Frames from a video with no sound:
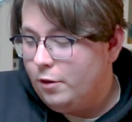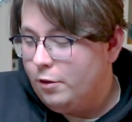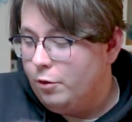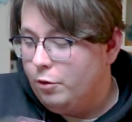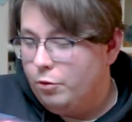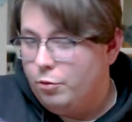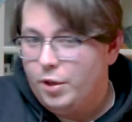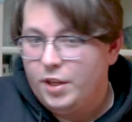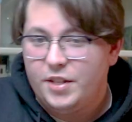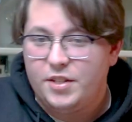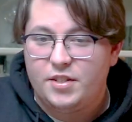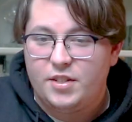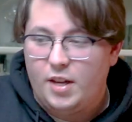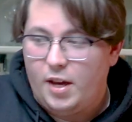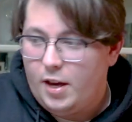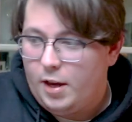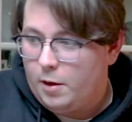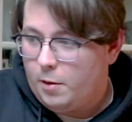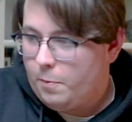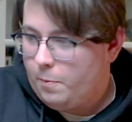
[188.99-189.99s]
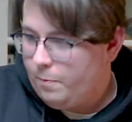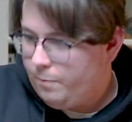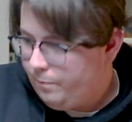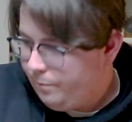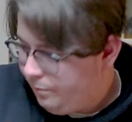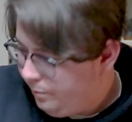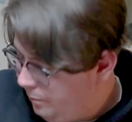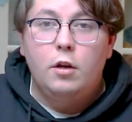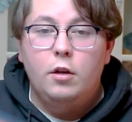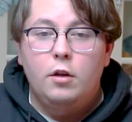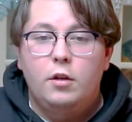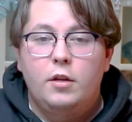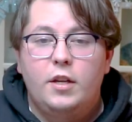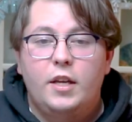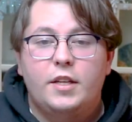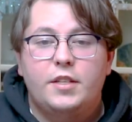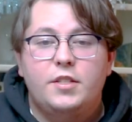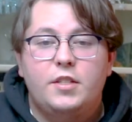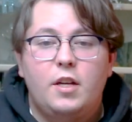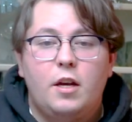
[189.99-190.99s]
Who can say?
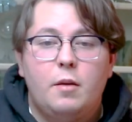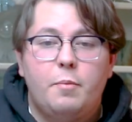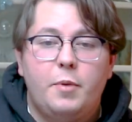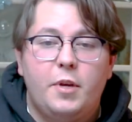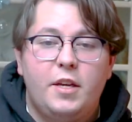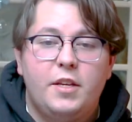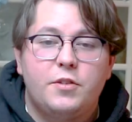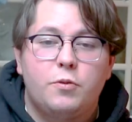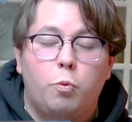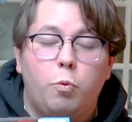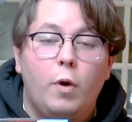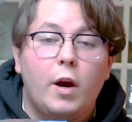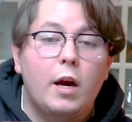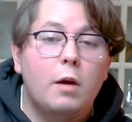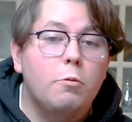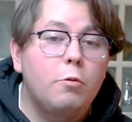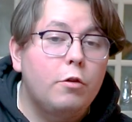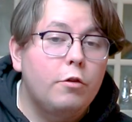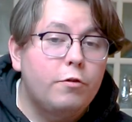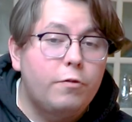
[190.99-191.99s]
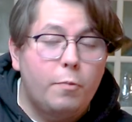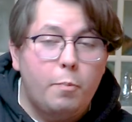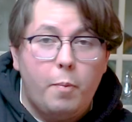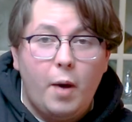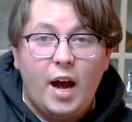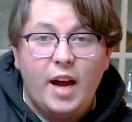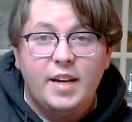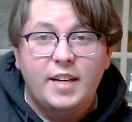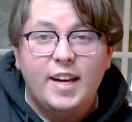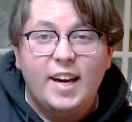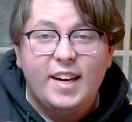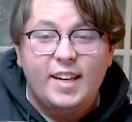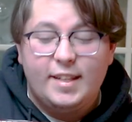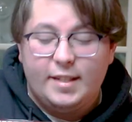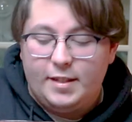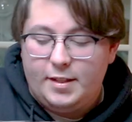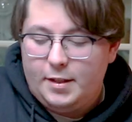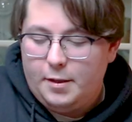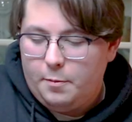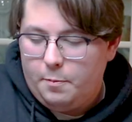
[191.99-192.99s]
Next up is Werewolf by
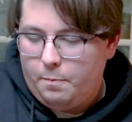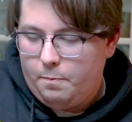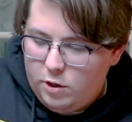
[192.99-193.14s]
Night.